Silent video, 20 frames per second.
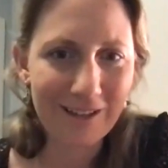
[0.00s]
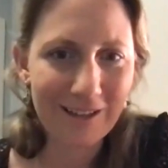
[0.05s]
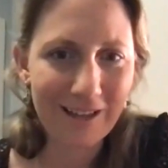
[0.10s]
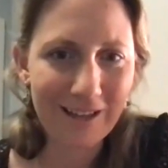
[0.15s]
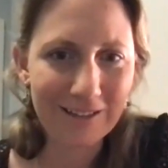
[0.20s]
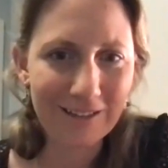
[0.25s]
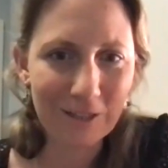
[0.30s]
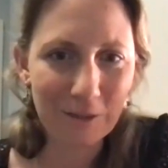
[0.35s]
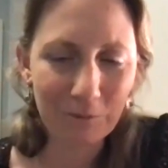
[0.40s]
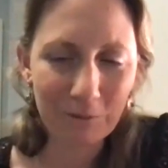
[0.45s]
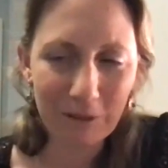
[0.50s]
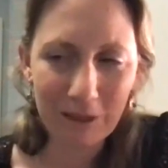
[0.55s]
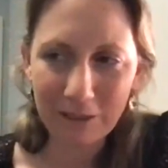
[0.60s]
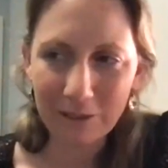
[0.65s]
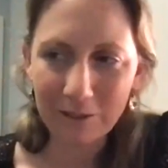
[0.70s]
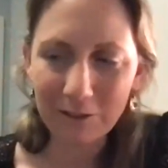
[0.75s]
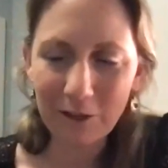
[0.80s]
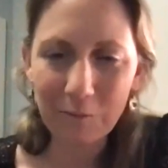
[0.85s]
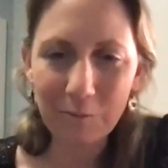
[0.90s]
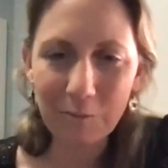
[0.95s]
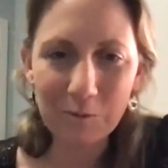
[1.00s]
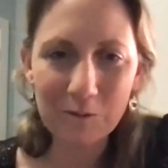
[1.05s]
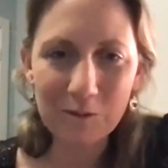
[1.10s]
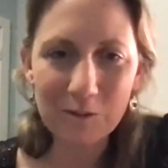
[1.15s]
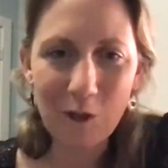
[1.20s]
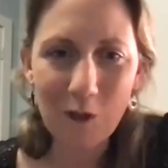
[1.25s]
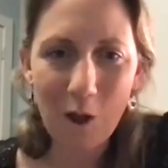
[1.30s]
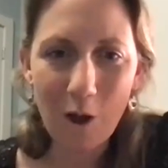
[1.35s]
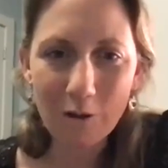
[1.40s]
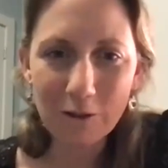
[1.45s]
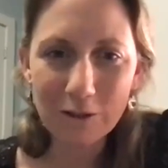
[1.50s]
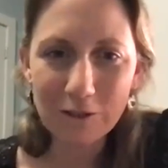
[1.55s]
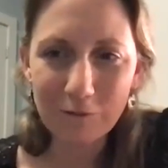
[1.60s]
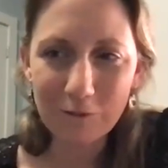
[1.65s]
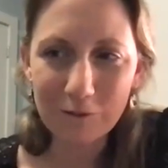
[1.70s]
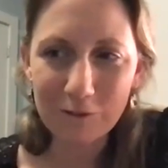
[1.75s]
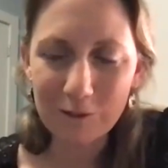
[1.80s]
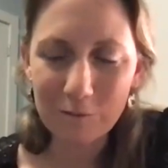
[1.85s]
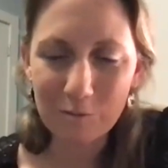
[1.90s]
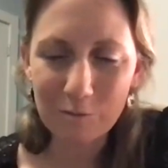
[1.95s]
ended up playing a couple songs
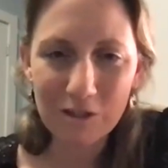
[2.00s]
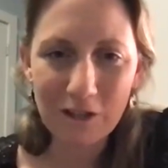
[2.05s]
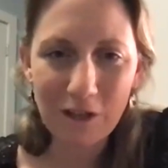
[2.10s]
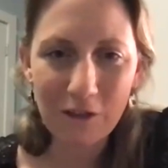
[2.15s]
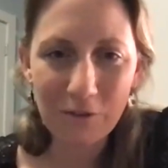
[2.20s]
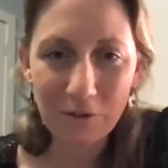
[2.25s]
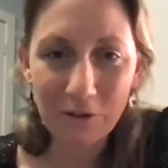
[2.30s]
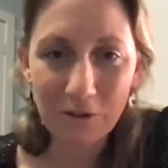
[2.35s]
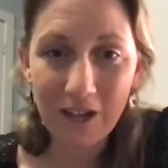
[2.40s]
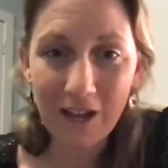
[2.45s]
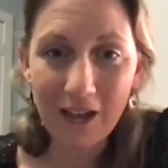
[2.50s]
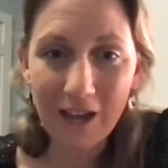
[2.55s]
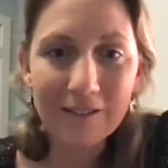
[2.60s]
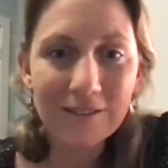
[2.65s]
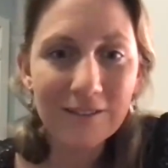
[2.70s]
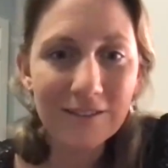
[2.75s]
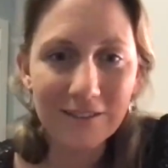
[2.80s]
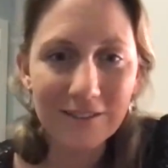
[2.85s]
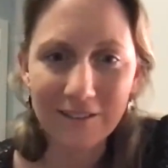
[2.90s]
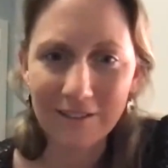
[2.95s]
for some of the other guests.